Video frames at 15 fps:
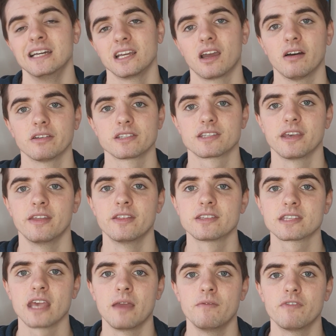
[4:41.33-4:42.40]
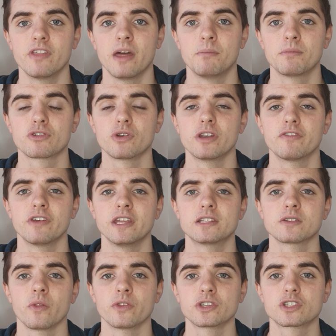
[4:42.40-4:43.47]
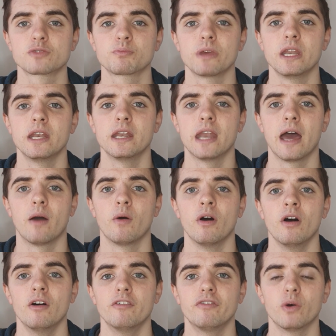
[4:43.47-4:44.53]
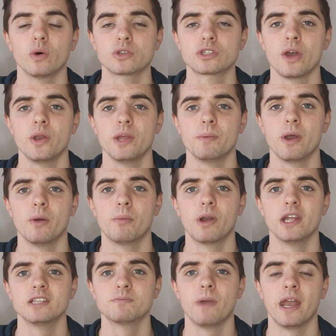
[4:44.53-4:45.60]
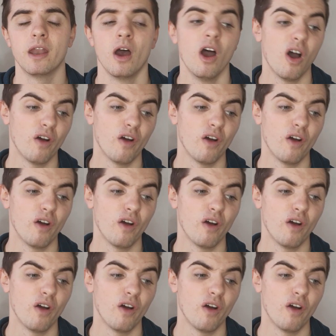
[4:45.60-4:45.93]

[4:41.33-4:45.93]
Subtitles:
can't say the same for them. 3 defeats on the spin now for Tony Mowbray's men.